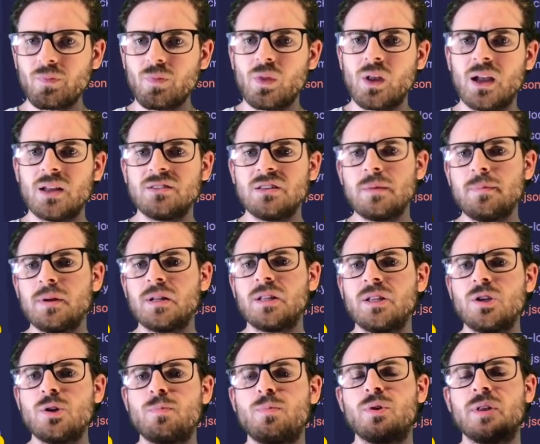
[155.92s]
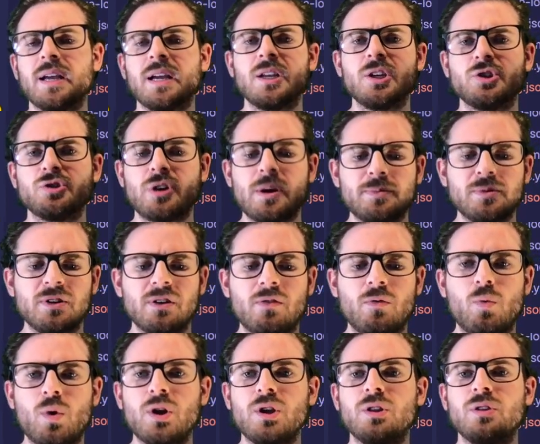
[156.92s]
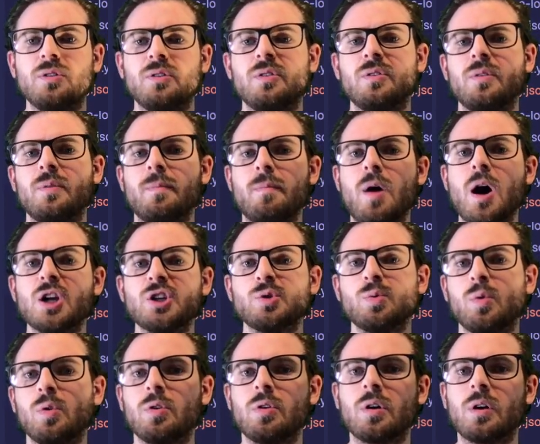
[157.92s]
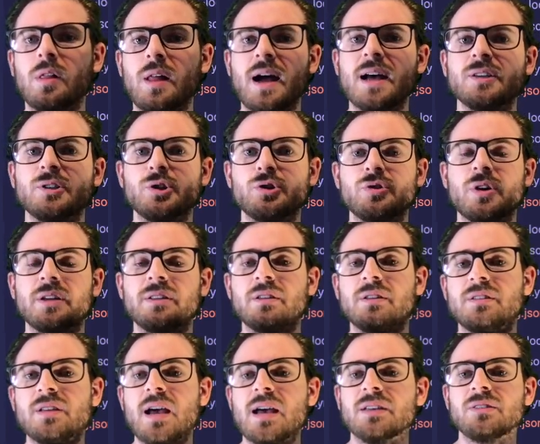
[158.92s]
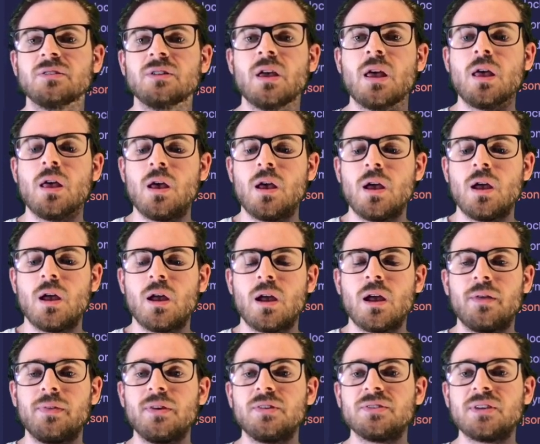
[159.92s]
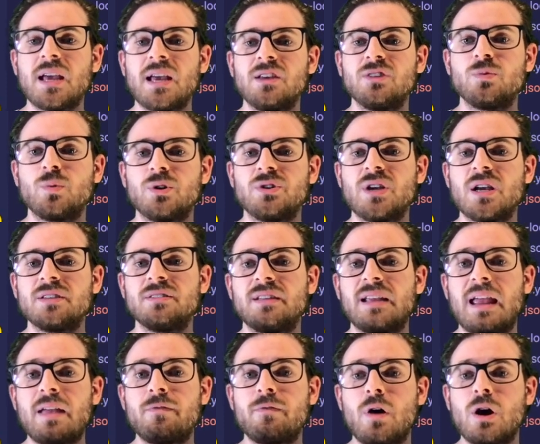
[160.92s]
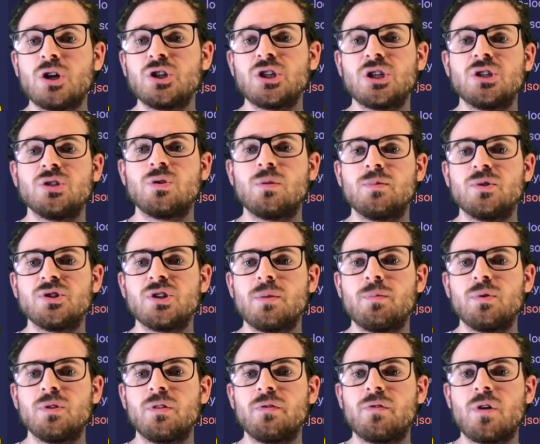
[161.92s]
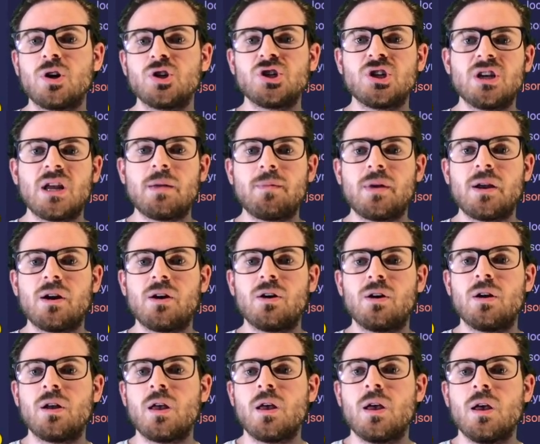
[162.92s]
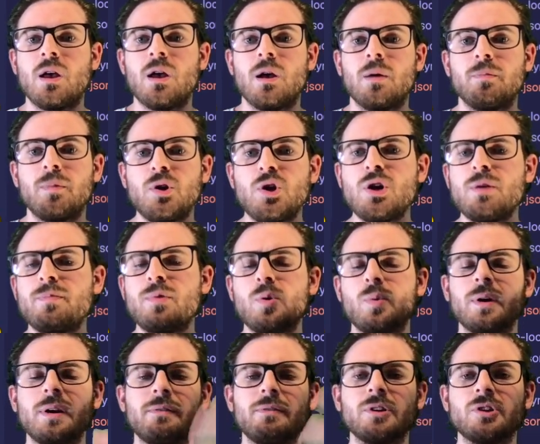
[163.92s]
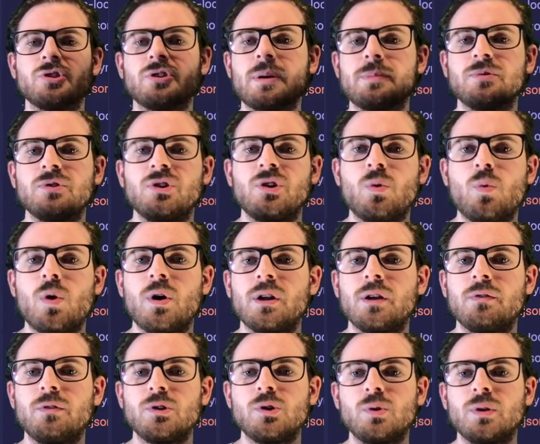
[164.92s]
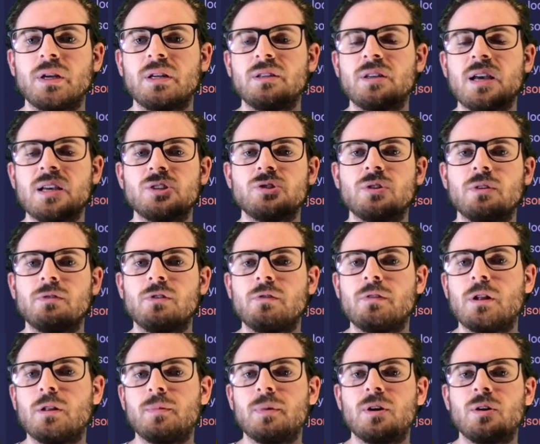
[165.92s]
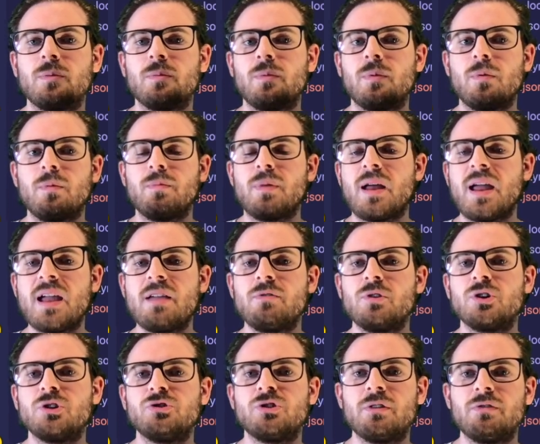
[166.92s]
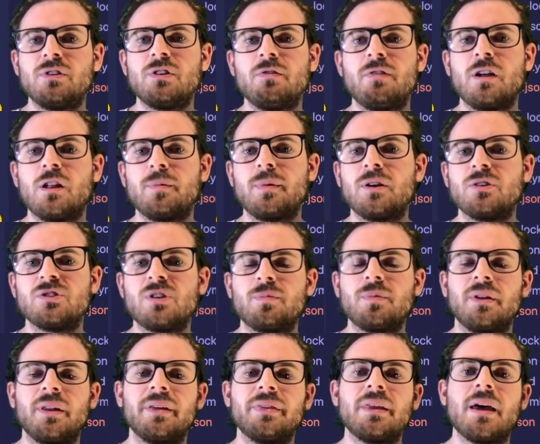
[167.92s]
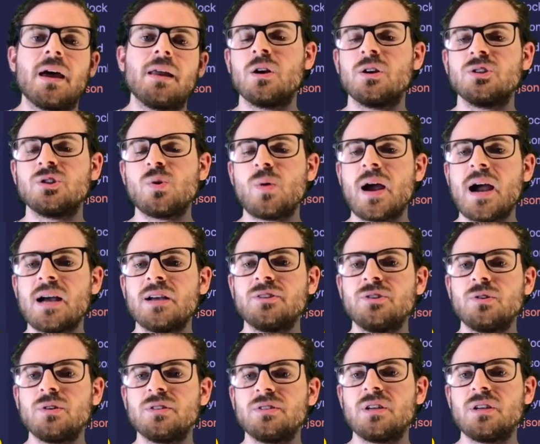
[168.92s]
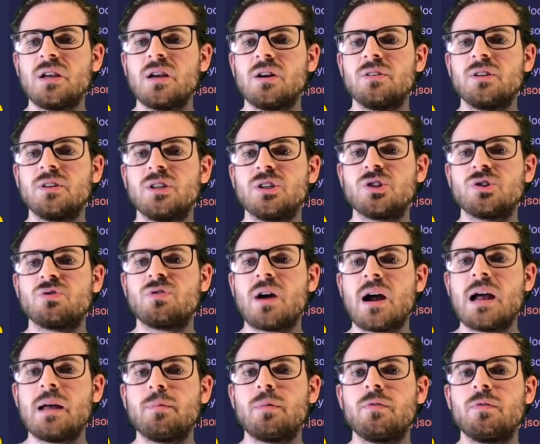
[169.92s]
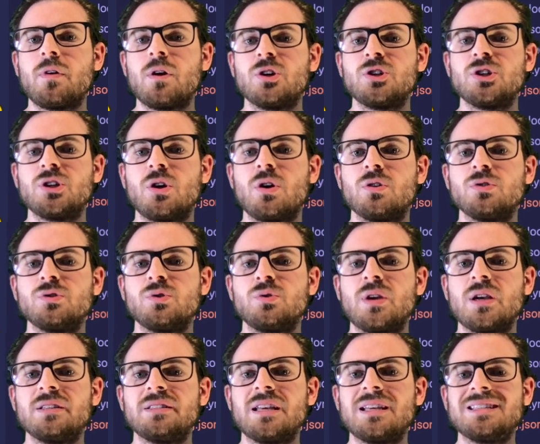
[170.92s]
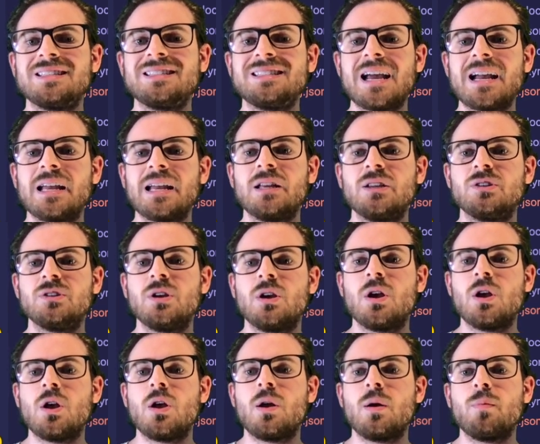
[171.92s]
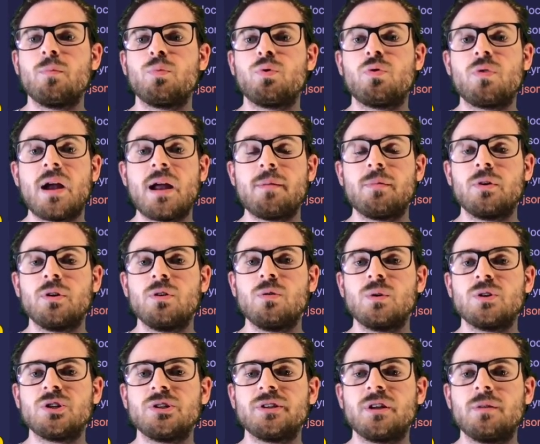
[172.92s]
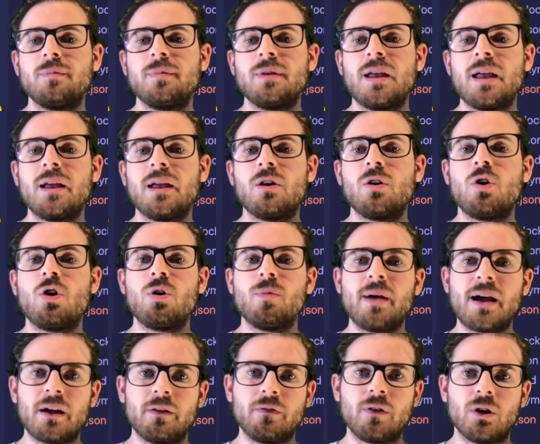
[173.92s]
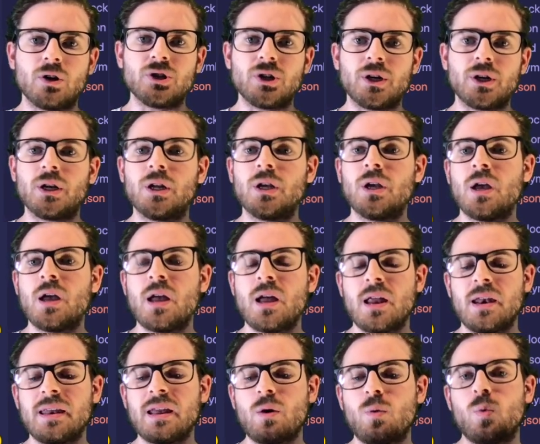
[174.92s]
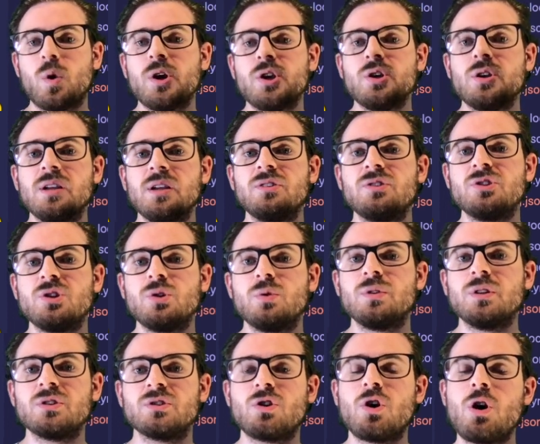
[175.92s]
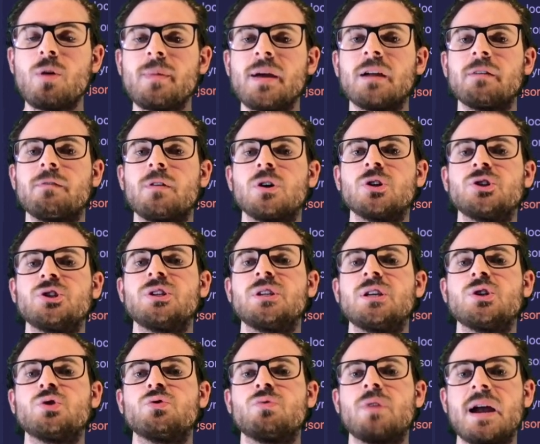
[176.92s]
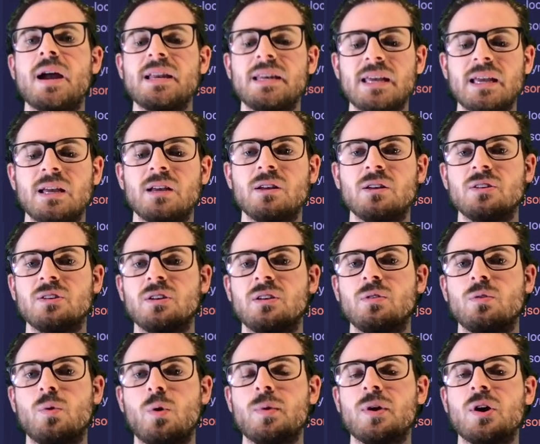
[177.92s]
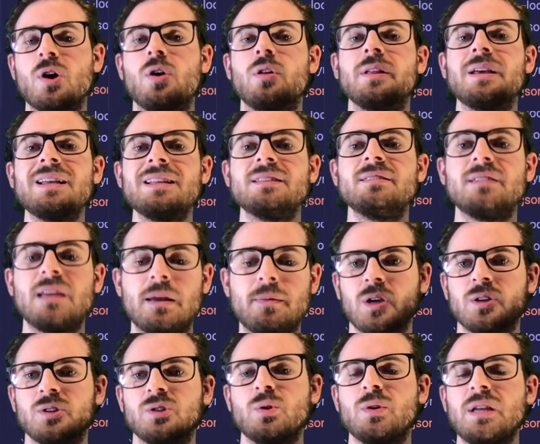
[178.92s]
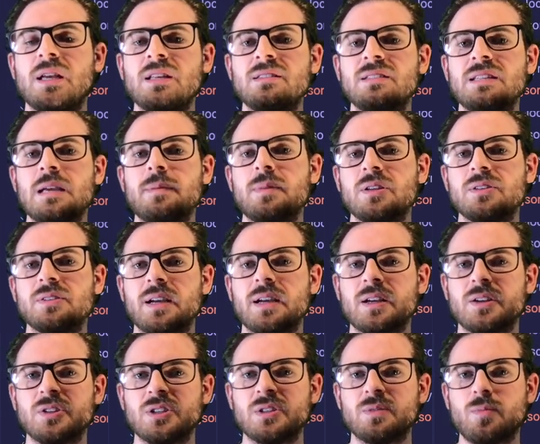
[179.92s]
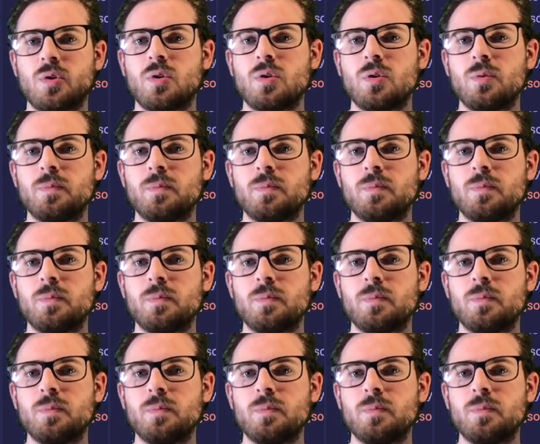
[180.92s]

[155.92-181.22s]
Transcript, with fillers: And typically you put like a description of what module or class you're trying to test. In this case, we're testing a function, so I'm just going to put the function name here. But you can put whatever description you want if you're doing like test-driven development or behavior-driven development or something like that. So as you can see here, the describe function also takes a second parameter, which is going to be a callback function. Now what you need to do in this callback function is write what we call it statement. So an it statement is like a small